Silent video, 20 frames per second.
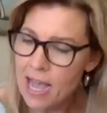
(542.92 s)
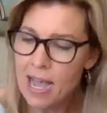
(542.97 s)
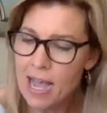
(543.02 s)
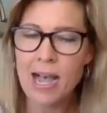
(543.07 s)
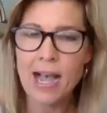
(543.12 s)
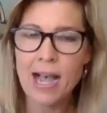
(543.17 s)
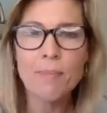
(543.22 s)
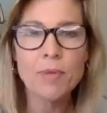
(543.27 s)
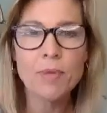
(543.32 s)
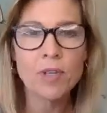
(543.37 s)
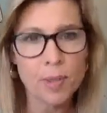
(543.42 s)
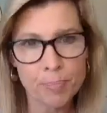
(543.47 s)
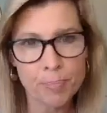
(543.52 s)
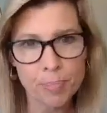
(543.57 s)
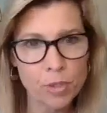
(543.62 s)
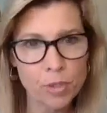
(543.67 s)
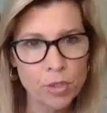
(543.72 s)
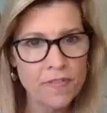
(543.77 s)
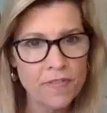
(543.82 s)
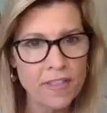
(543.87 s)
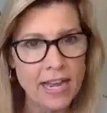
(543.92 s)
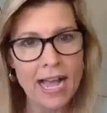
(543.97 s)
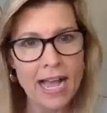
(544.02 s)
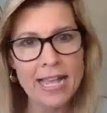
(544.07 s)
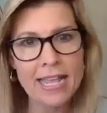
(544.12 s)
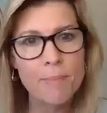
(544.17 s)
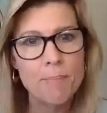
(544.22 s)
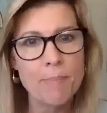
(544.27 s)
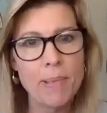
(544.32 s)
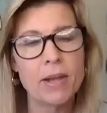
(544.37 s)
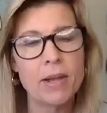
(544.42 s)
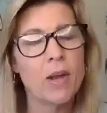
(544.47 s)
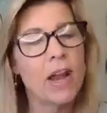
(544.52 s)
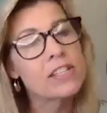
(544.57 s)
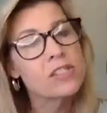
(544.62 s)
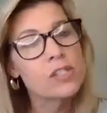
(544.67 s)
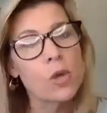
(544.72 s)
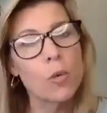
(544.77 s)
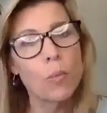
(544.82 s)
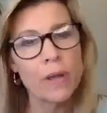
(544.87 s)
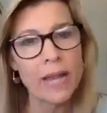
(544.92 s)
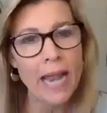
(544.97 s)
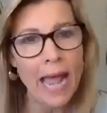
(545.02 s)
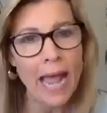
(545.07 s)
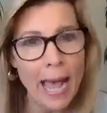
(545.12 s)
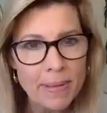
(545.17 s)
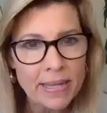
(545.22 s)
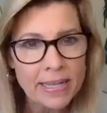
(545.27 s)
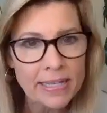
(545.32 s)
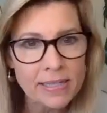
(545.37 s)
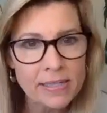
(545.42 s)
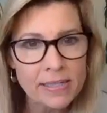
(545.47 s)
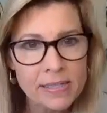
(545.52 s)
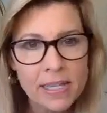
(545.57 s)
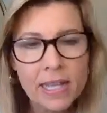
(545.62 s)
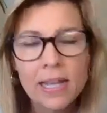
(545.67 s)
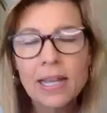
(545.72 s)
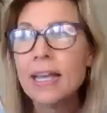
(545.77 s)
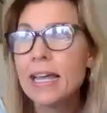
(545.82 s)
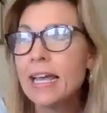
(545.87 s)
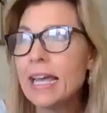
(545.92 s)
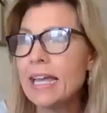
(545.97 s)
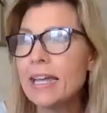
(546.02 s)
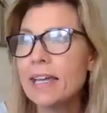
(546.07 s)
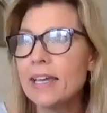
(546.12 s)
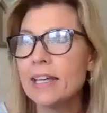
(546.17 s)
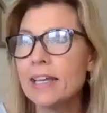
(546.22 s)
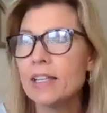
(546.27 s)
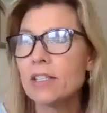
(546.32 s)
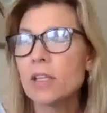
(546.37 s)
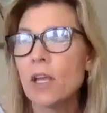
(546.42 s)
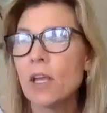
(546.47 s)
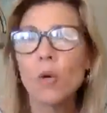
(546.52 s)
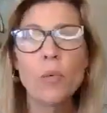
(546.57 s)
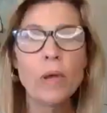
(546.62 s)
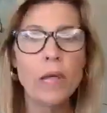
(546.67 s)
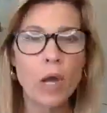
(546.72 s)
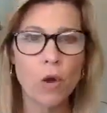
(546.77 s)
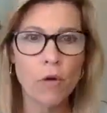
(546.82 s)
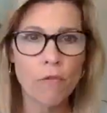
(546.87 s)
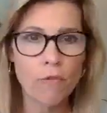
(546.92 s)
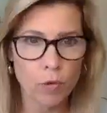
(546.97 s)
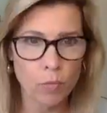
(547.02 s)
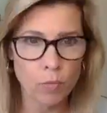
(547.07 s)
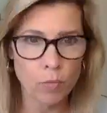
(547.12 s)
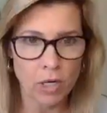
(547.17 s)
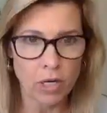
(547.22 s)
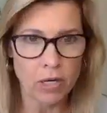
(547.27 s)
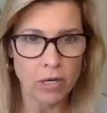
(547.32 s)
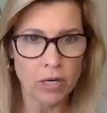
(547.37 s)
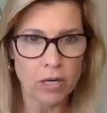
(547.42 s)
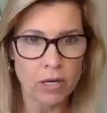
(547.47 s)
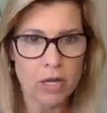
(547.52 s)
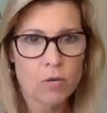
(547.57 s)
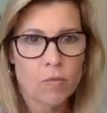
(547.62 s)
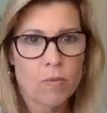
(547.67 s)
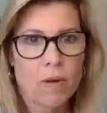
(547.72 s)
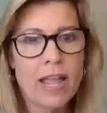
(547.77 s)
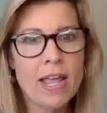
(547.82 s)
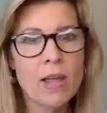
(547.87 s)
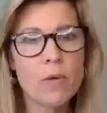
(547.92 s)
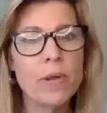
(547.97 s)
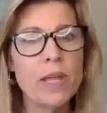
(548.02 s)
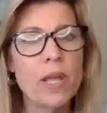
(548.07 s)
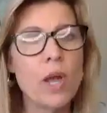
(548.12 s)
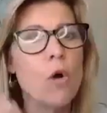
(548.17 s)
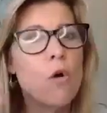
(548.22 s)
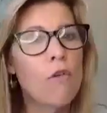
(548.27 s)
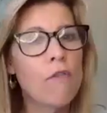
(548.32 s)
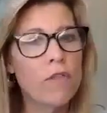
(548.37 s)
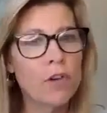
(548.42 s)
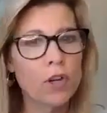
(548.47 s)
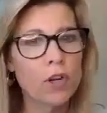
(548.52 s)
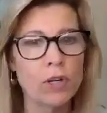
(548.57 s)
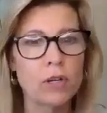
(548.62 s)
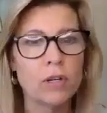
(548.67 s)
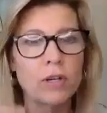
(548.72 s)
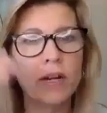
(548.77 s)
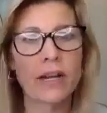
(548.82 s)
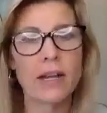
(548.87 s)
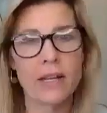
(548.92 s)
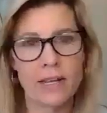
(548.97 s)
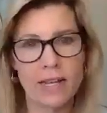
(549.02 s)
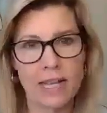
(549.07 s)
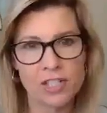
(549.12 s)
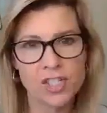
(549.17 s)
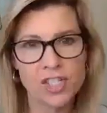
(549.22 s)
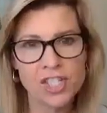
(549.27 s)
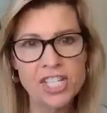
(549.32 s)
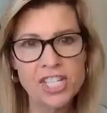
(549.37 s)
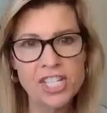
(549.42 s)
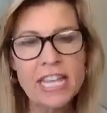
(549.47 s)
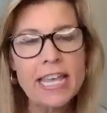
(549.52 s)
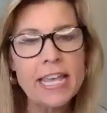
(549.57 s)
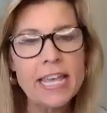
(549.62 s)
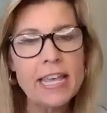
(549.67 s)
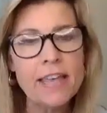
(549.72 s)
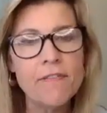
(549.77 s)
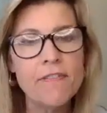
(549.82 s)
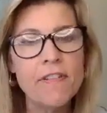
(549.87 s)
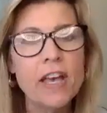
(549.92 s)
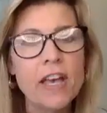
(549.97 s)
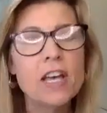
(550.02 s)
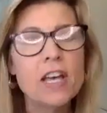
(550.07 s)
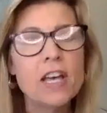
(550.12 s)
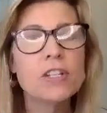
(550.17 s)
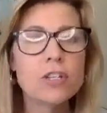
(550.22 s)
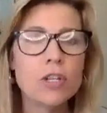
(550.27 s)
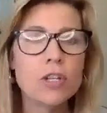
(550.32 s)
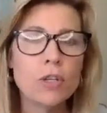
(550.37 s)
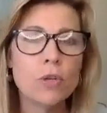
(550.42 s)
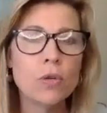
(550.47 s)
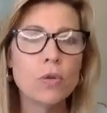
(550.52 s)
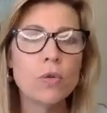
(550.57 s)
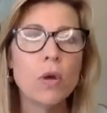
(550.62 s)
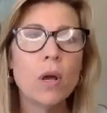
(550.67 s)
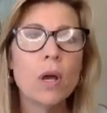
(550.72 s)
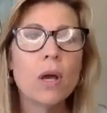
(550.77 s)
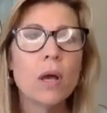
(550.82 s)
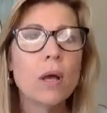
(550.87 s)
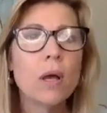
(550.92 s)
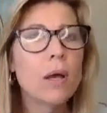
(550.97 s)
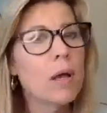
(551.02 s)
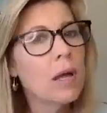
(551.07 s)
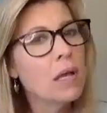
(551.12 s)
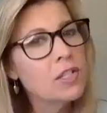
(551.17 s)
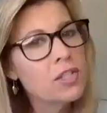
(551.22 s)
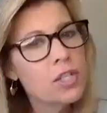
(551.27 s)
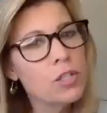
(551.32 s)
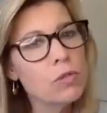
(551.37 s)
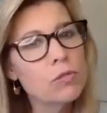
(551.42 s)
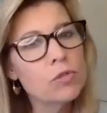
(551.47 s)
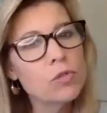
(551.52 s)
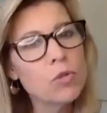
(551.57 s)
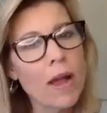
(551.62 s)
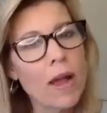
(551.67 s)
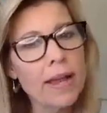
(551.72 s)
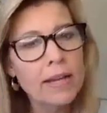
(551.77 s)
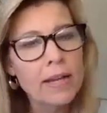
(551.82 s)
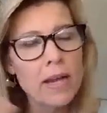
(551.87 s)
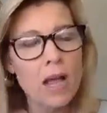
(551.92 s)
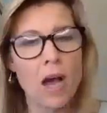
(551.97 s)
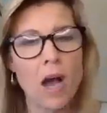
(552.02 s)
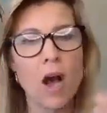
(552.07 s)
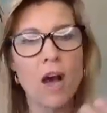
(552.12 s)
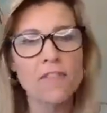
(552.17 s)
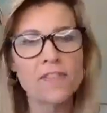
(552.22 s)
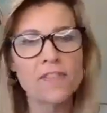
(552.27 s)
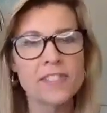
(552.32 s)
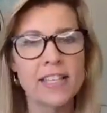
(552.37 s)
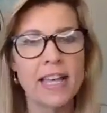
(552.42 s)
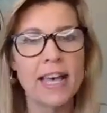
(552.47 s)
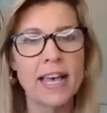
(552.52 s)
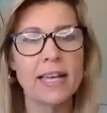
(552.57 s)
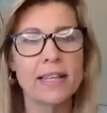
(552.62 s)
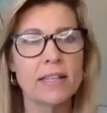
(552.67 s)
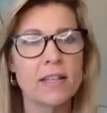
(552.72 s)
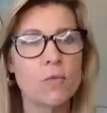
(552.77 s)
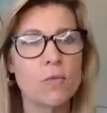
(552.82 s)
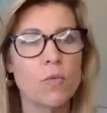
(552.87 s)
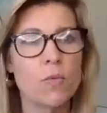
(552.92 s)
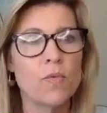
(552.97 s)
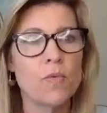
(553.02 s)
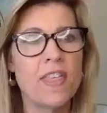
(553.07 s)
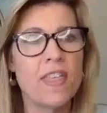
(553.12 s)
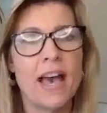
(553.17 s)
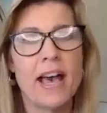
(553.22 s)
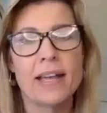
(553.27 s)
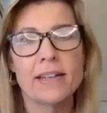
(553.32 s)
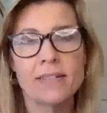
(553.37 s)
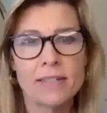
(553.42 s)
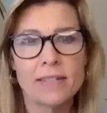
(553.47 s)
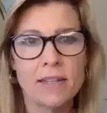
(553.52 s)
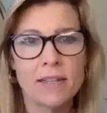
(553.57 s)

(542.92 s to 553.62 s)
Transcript: mm-hmm. I'm going to prove that I am better. And so what happens is we overwork, right? We overachieve to try and offset that